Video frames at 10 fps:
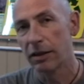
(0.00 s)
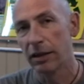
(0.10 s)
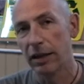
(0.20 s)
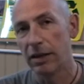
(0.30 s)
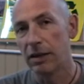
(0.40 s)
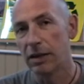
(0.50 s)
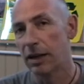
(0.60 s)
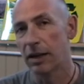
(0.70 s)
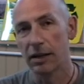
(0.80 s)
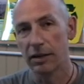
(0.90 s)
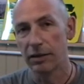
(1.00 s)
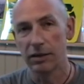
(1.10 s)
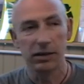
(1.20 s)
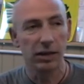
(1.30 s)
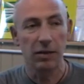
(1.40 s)
than, uh,
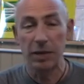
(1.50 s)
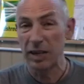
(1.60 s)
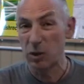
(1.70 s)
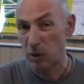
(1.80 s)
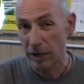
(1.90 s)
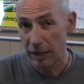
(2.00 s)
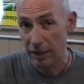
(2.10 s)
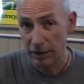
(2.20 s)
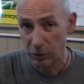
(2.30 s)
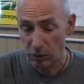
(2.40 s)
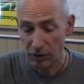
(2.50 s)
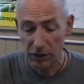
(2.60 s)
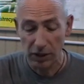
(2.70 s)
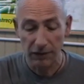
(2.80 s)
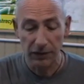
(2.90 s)
than tarmac or any other sort of
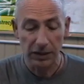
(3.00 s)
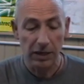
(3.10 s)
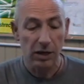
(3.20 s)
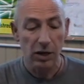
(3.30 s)
surface.